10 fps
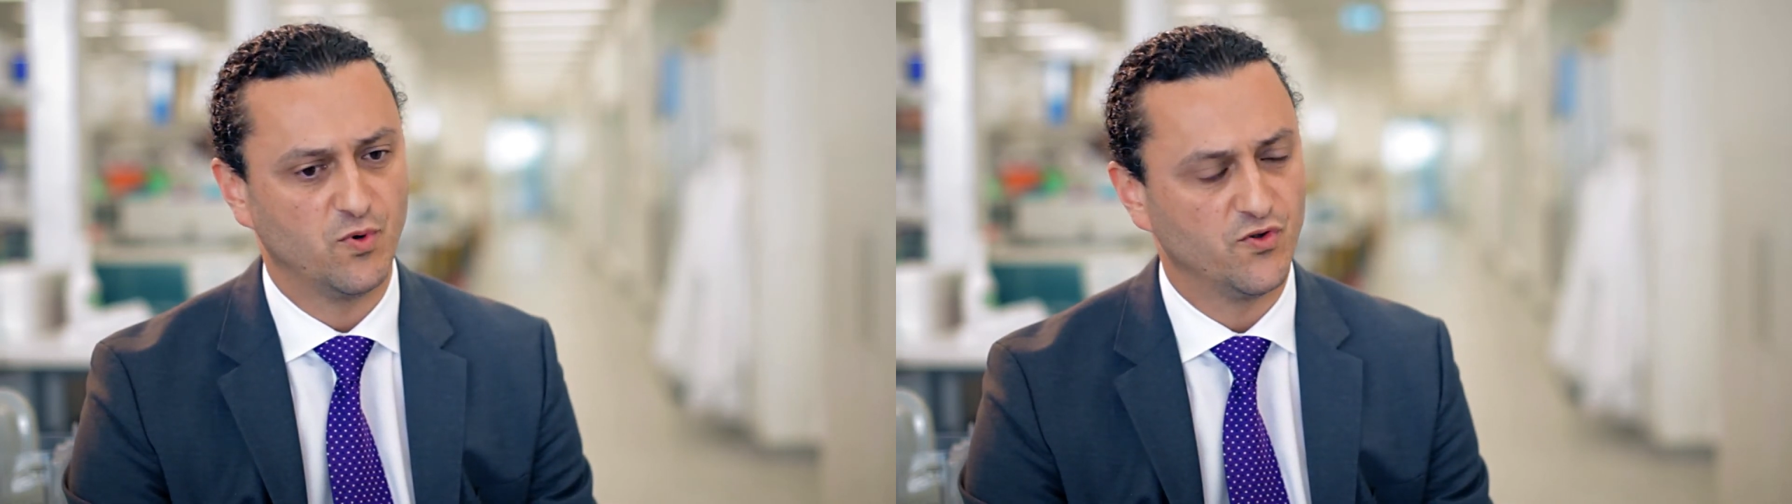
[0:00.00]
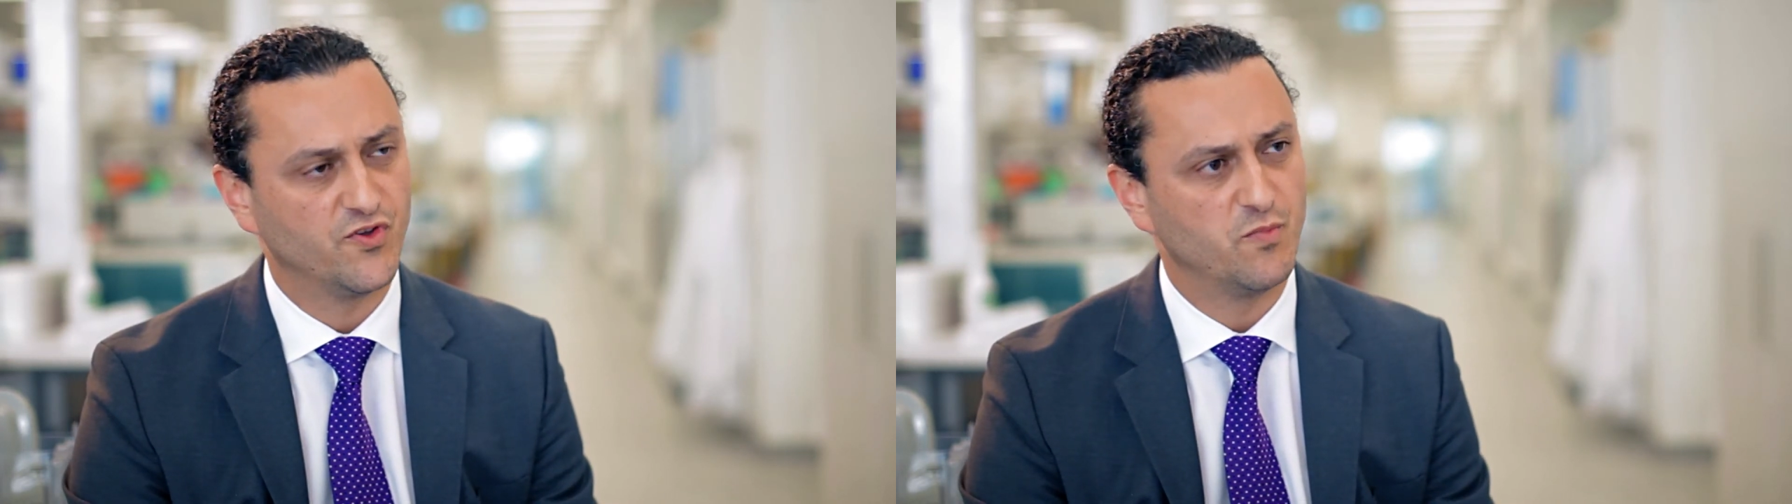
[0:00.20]

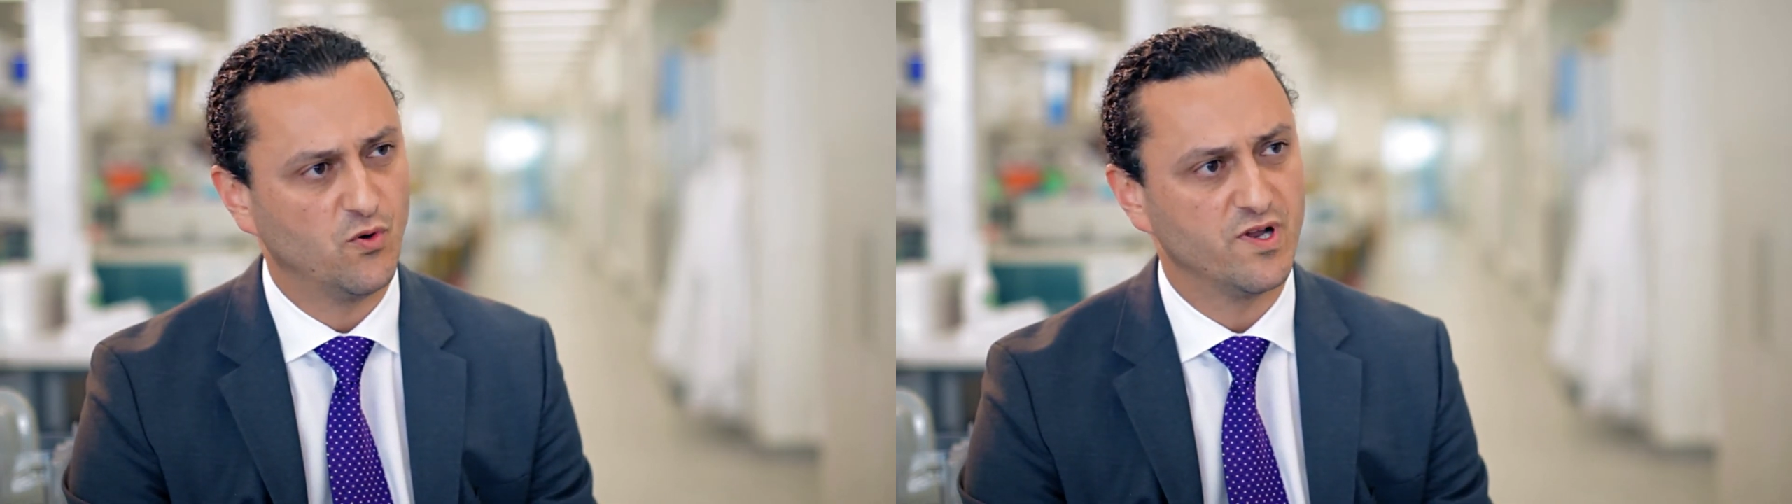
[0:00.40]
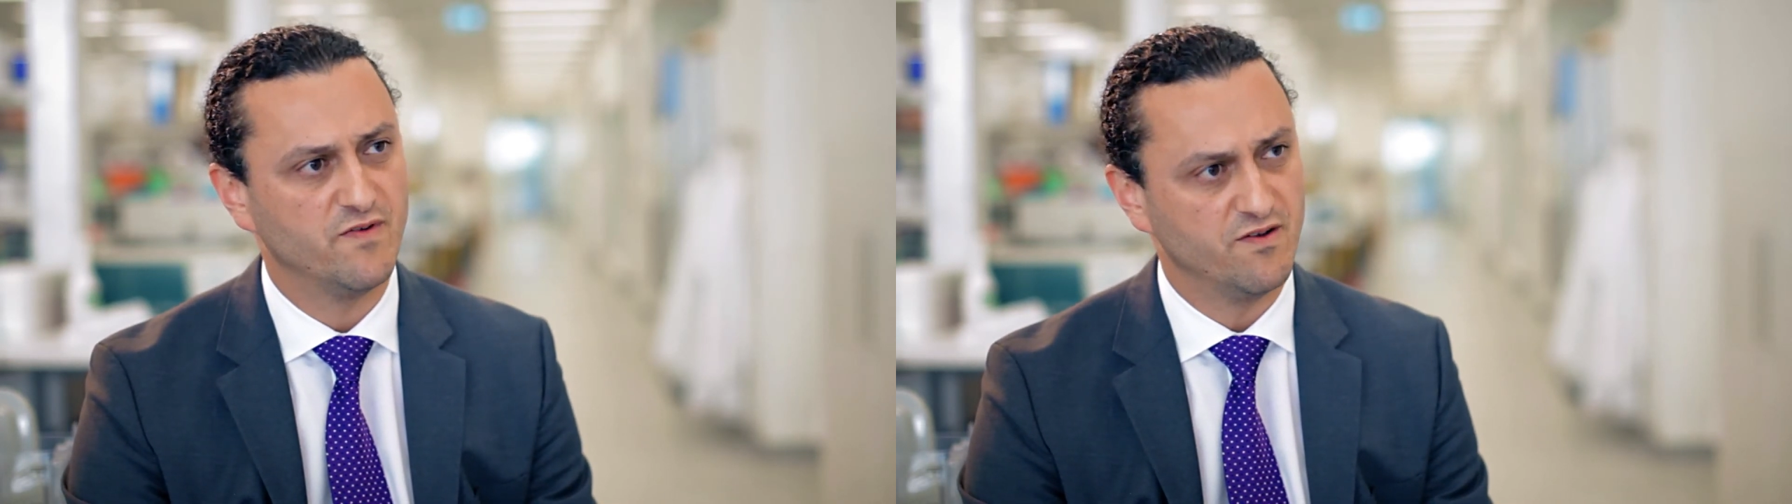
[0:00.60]

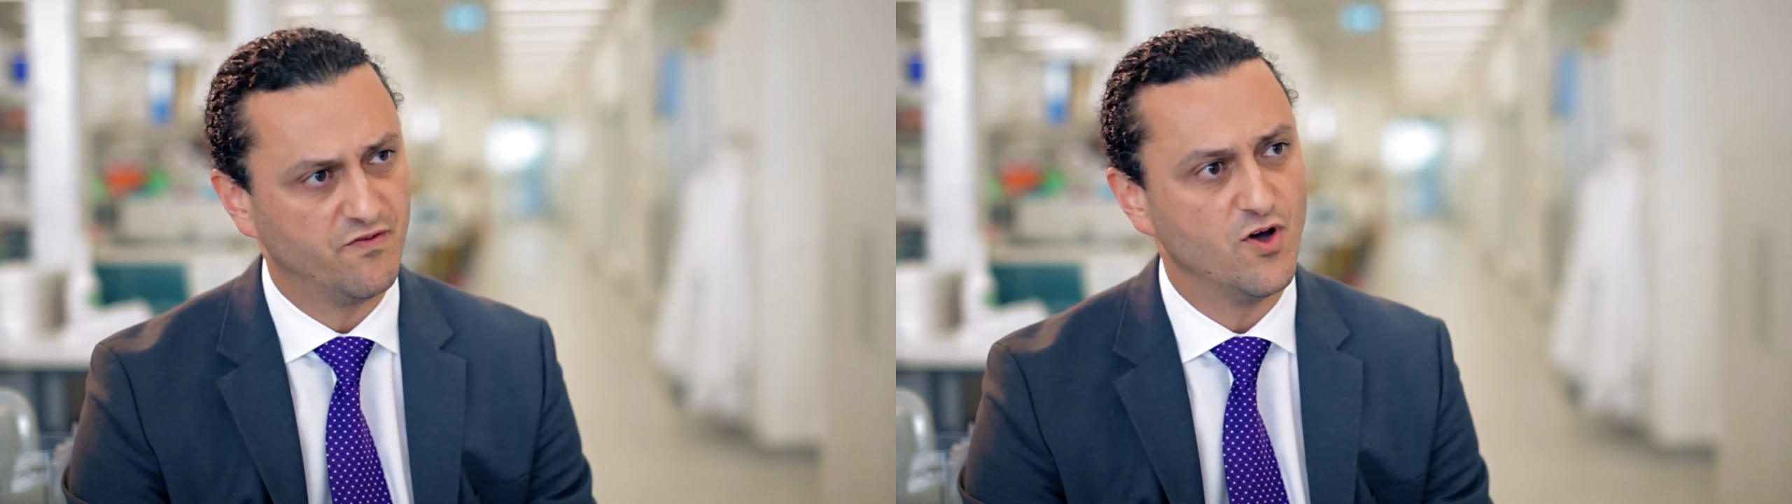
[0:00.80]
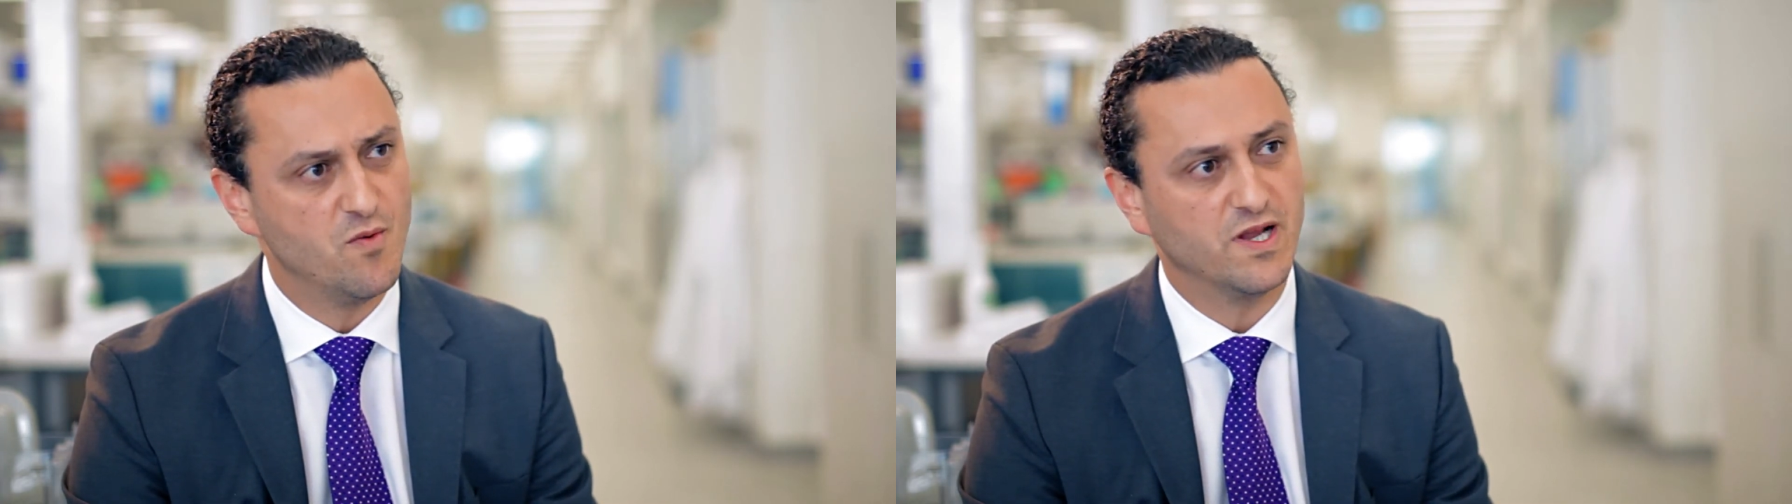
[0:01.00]
supportive and
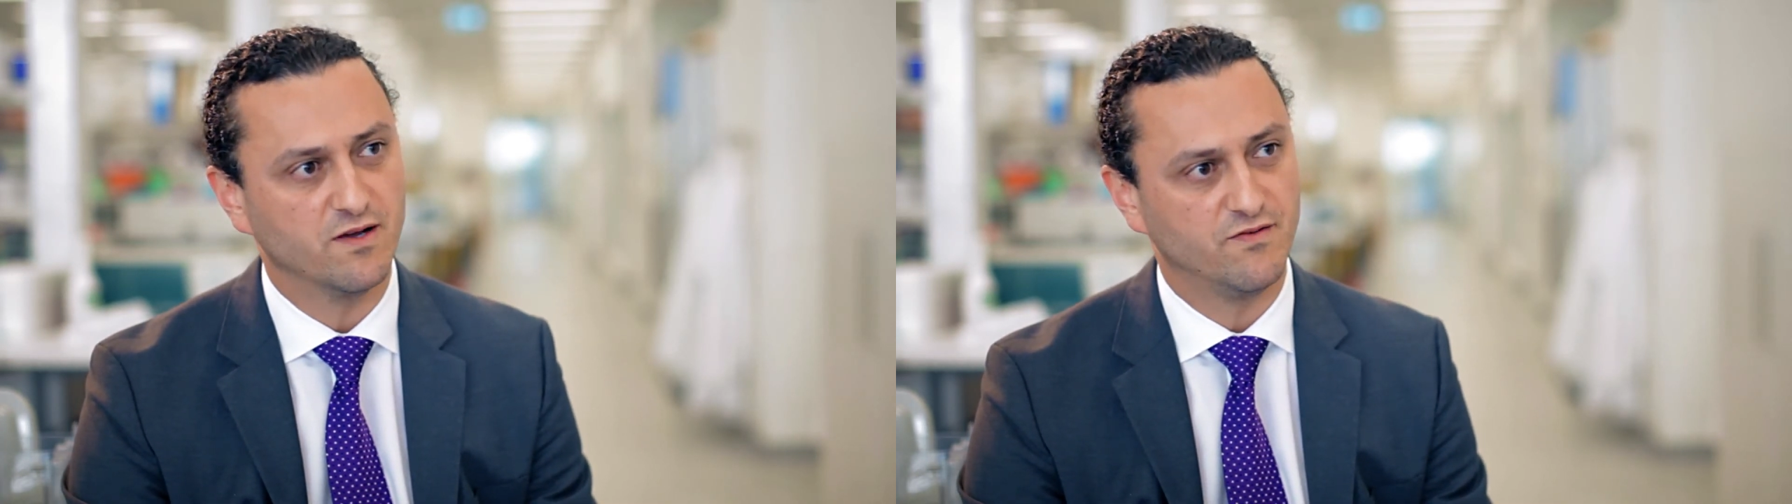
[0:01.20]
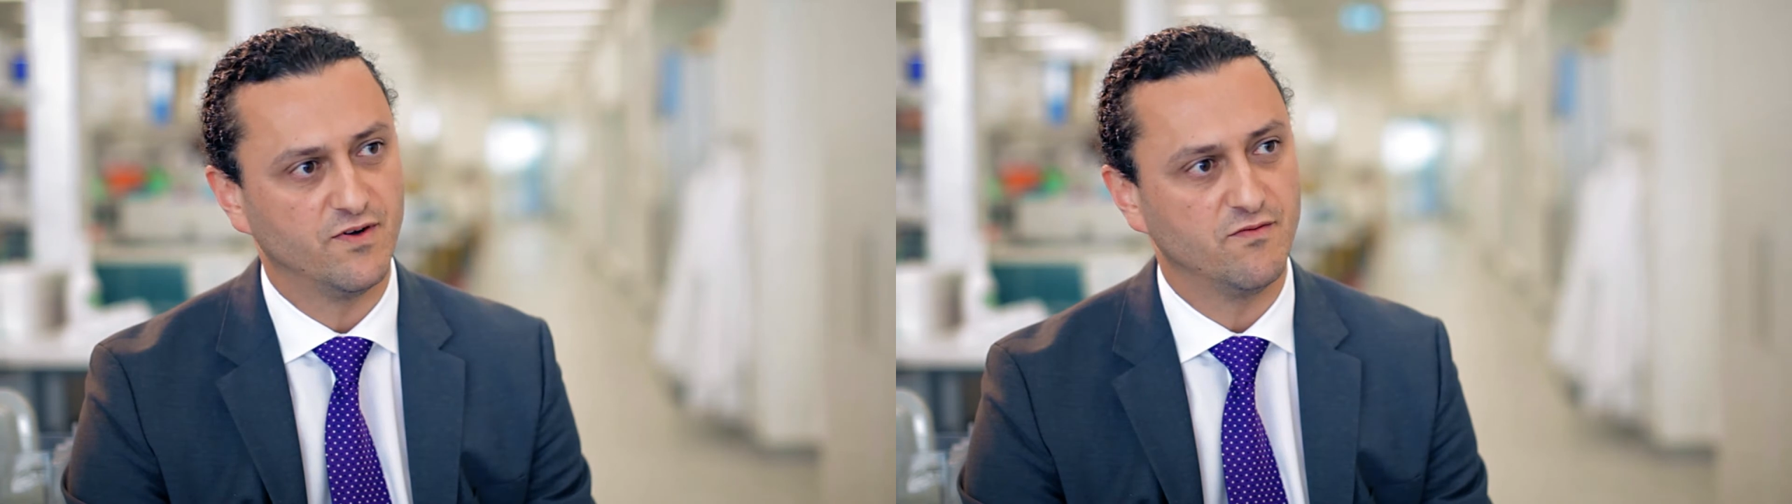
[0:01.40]
affirming
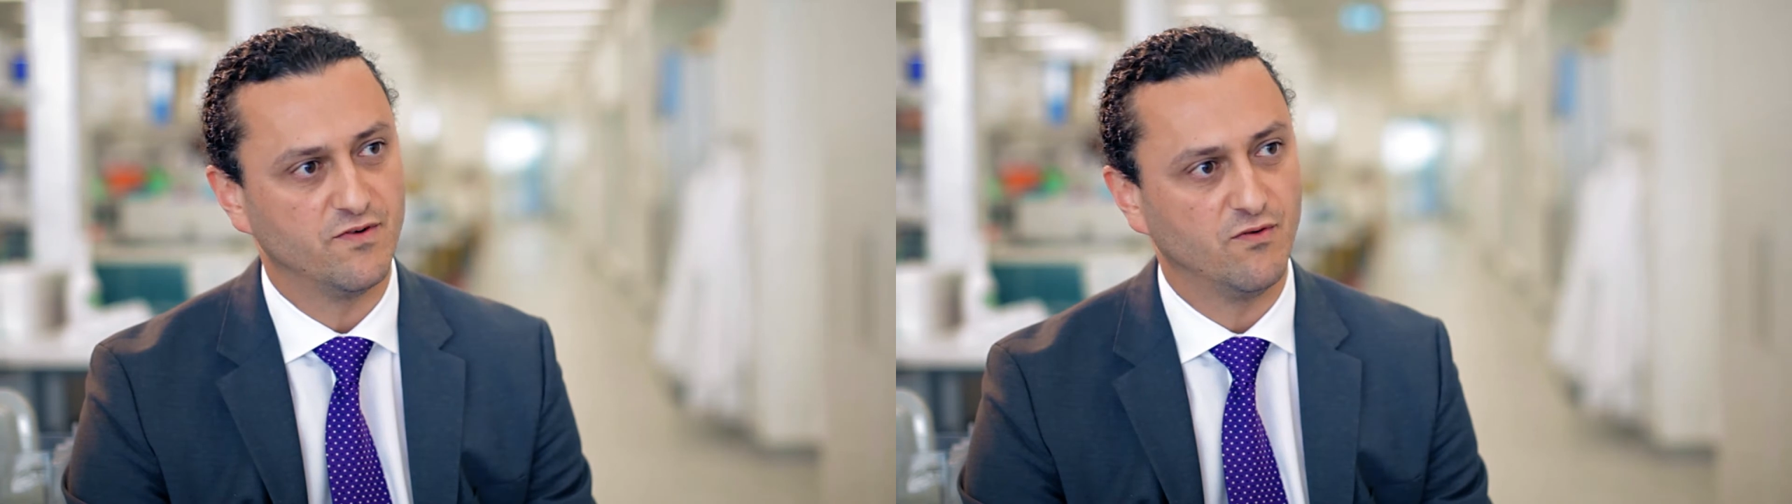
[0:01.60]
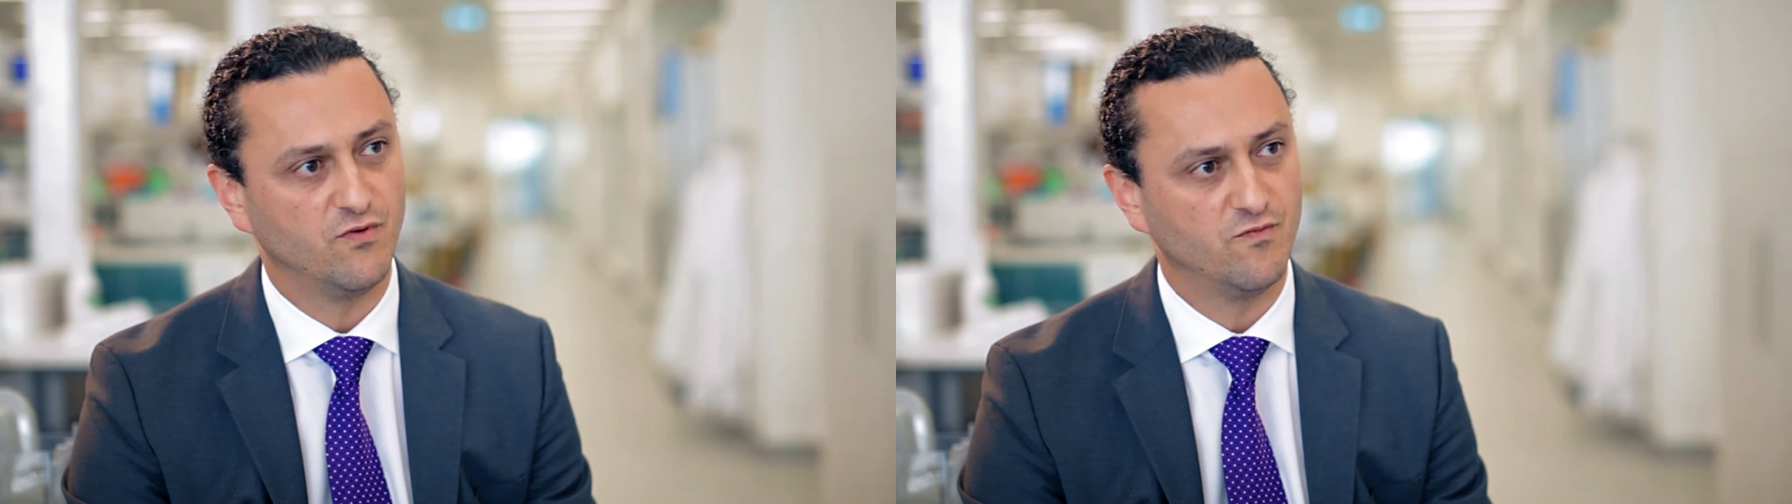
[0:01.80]

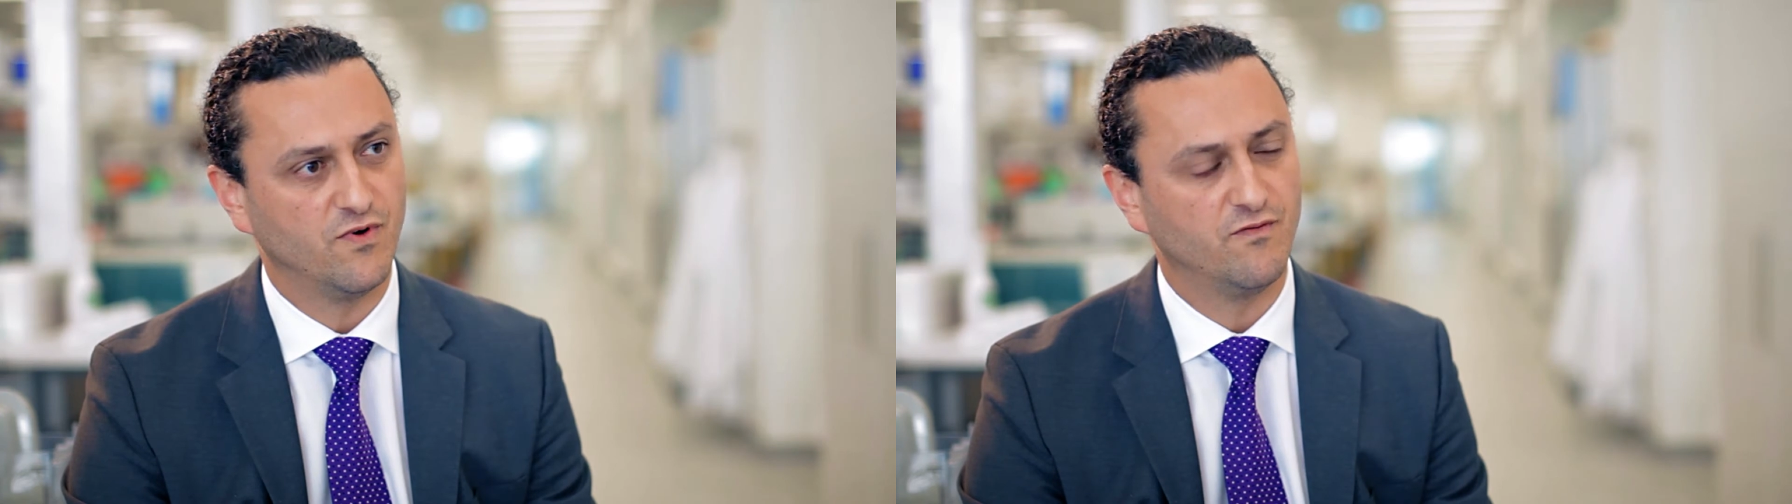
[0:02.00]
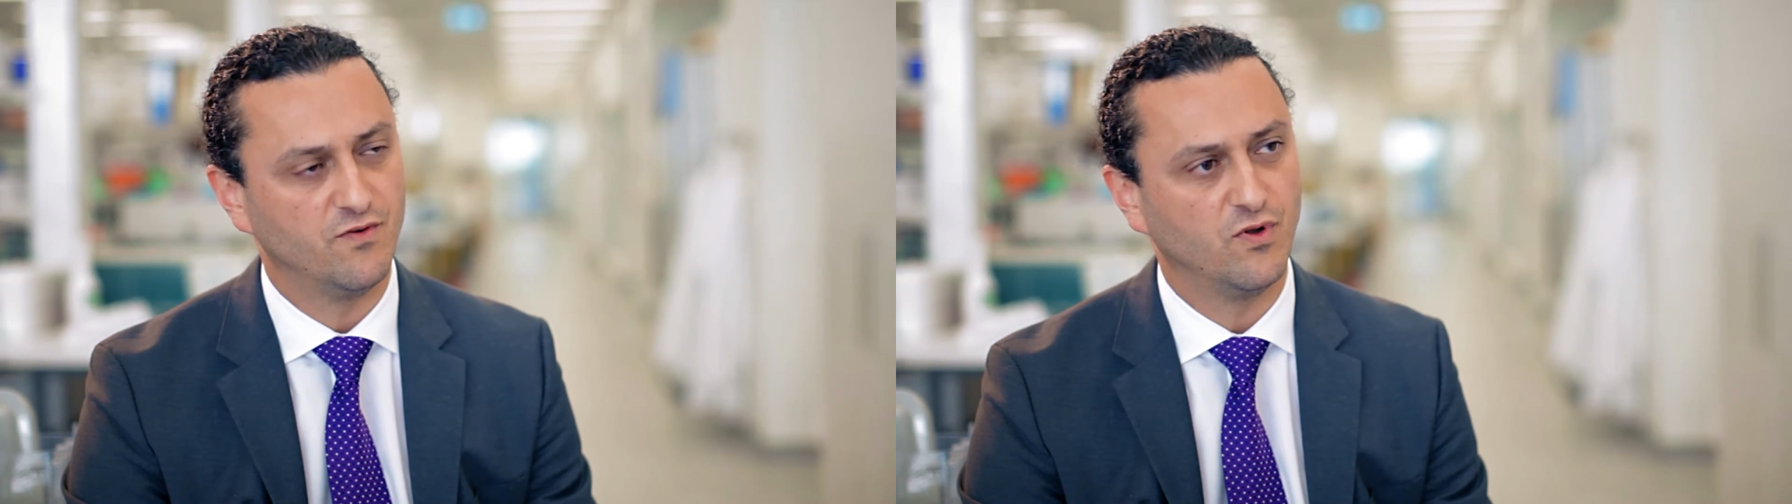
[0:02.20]
of